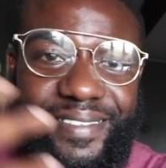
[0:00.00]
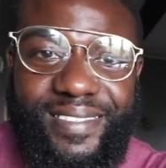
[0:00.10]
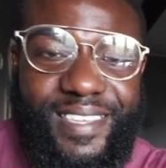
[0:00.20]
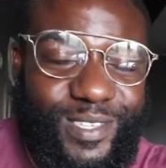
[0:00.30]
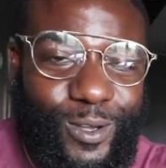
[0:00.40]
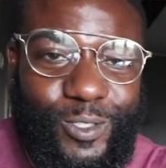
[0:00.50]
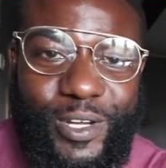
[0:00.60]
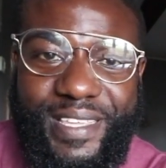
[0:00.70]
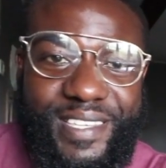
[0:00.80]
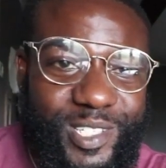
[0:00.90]
this whole
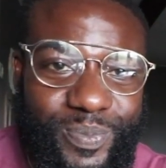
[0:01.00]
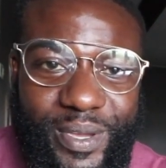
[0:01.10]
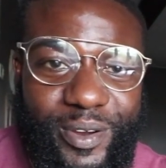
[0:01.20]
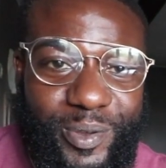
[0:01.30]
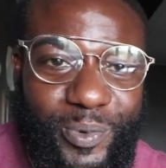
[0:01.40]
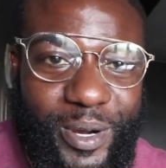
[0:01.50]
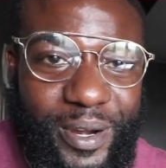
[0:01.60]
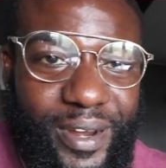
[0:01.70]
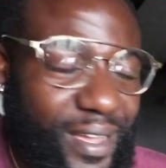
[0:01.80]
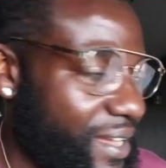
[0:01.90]
transition period where